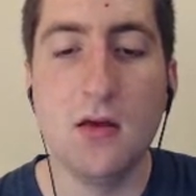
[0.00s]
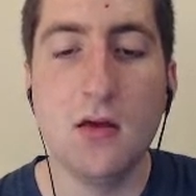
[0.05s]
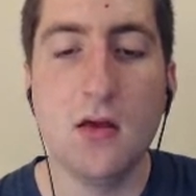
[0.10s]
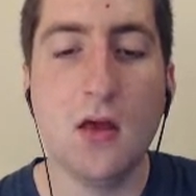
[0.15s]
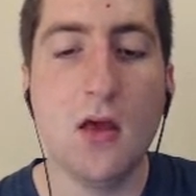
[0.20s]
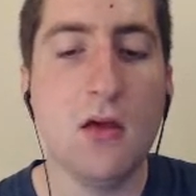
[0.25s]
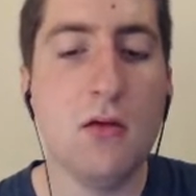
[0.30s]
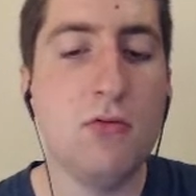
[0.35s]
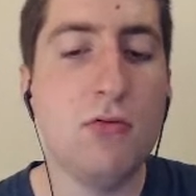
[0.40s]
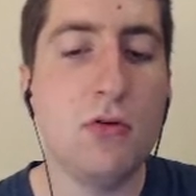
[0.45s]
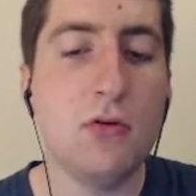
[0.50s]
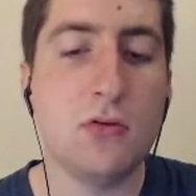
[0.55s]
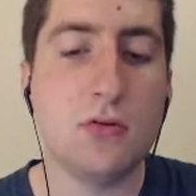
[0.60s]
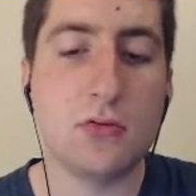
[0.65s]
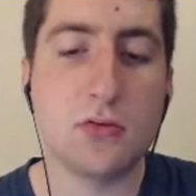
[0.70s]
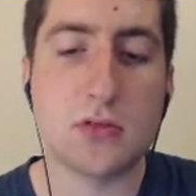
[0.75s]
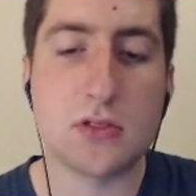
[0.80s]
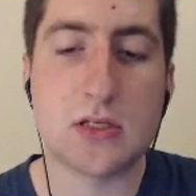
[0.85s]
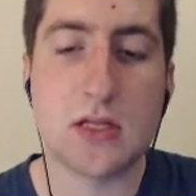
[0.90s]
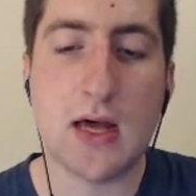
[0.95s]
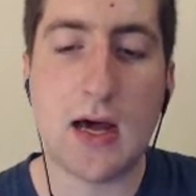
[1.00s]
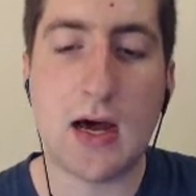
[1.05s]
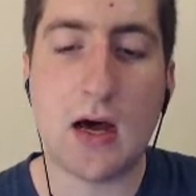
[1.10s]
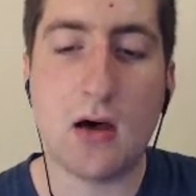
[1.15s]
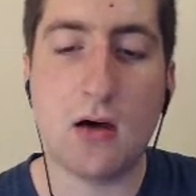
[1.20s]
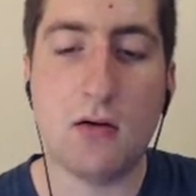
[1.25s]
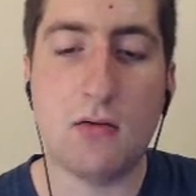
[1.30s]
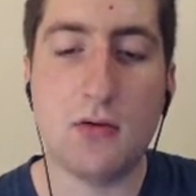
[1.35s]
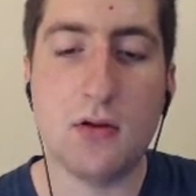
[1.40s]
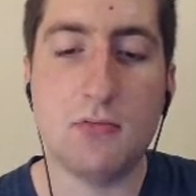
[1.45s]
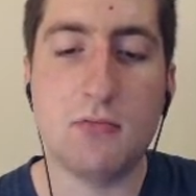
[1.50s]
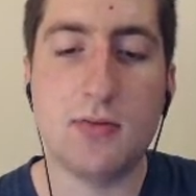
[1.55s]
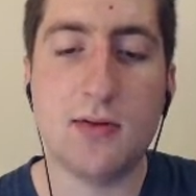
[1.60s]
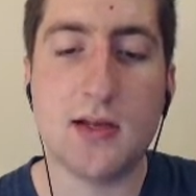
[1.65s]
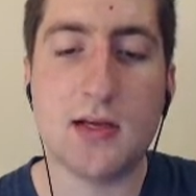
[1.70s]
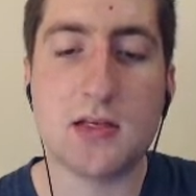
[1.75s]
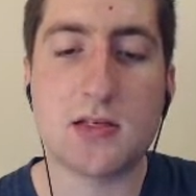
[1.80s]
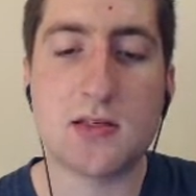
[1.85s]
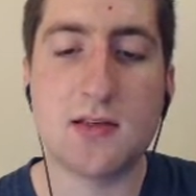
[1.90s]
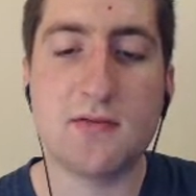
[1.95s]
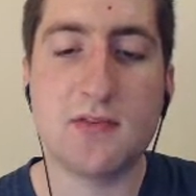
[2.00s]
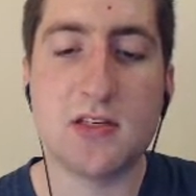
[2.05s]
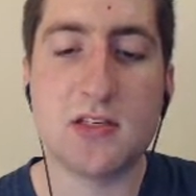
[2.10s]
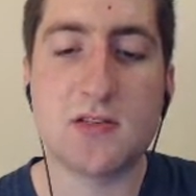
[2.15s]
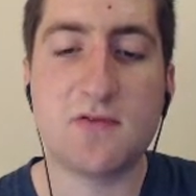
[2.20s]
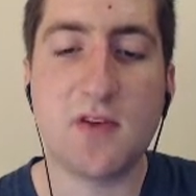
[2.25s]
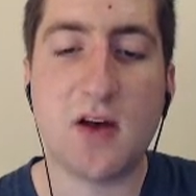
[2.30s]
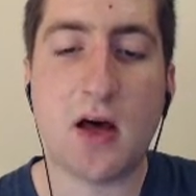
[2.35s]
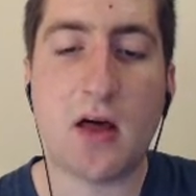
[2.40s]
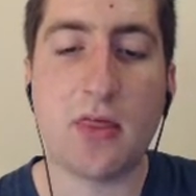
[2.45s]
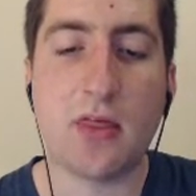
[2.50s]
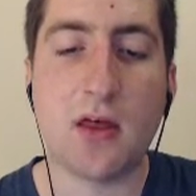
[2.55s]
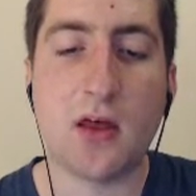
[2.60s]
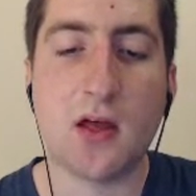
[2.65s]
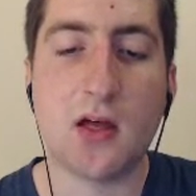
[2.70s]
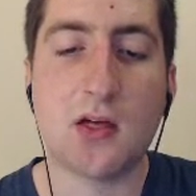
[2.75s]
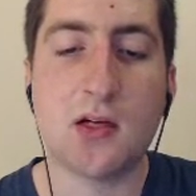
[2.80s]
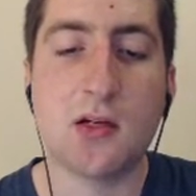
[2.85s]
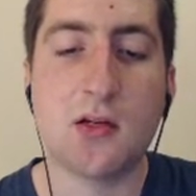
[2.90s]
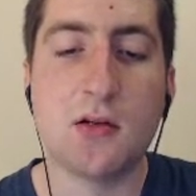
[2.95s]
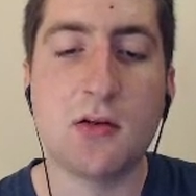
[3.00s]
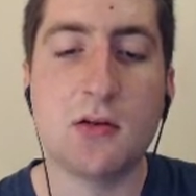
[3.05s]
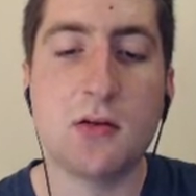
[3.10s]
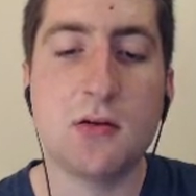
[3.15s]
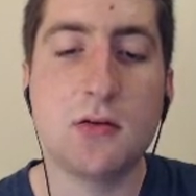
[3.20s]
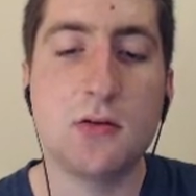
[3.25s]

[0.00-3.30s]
He rules now in place of his father.